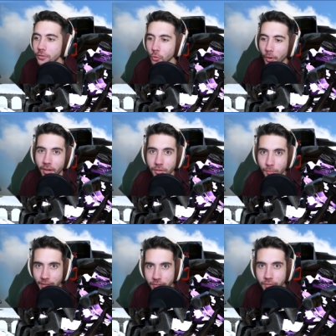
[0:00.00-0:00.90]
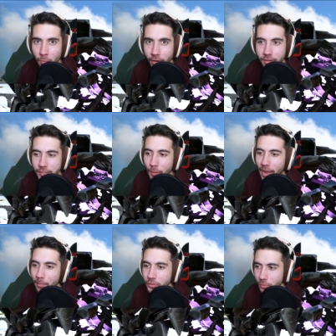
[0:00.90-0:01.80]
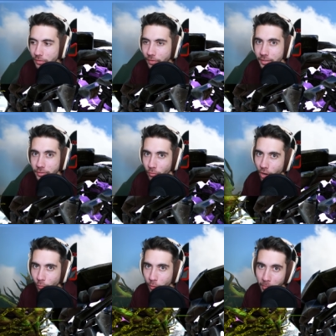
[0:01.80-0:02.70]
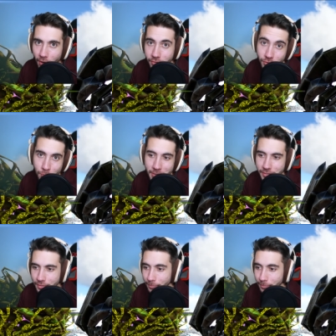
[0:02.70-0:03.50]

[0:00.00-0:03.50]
So we're gonna do this, then we're gonna see what happens when he fights the Rockwell boss, Who you beats